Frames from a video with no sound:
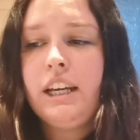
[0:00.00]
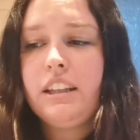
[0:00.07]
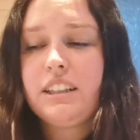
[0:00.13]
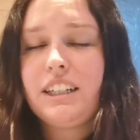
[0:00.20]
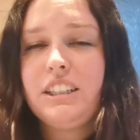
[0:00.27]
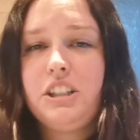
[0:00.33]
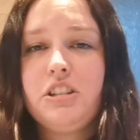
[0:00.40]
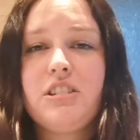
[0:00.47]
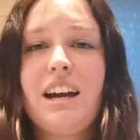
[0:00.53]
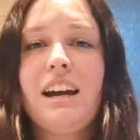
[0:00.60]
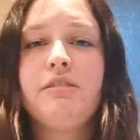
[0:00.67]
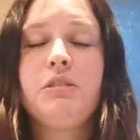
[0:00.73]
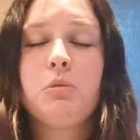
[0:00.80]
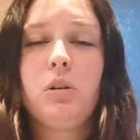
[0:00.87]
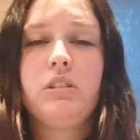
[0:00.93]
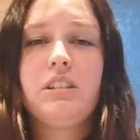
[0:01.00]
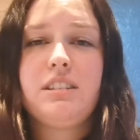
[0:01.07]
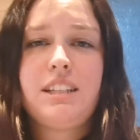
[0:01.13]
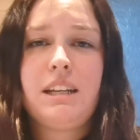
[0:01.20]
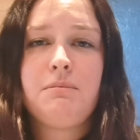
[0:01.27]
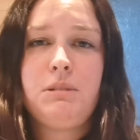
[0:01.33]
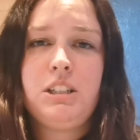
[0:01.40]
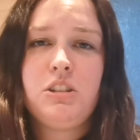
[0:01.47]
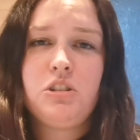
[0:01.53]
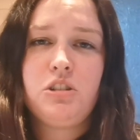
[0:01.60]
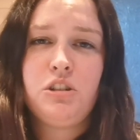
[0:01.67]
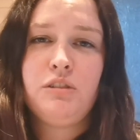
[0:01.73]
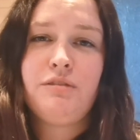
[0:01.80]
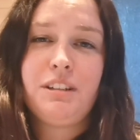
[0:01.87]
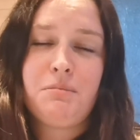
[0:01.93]
Thank you to everyone that sent me
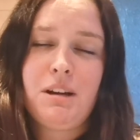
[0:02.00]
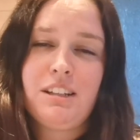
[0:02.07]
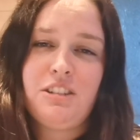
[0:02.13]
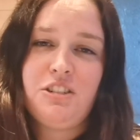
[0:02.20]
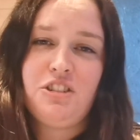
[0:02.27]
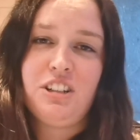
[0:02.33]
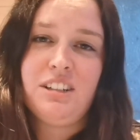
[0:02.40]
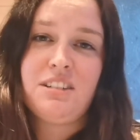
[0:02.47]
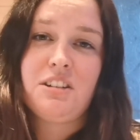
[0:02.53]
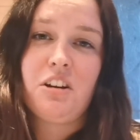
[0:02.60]
such lovely messages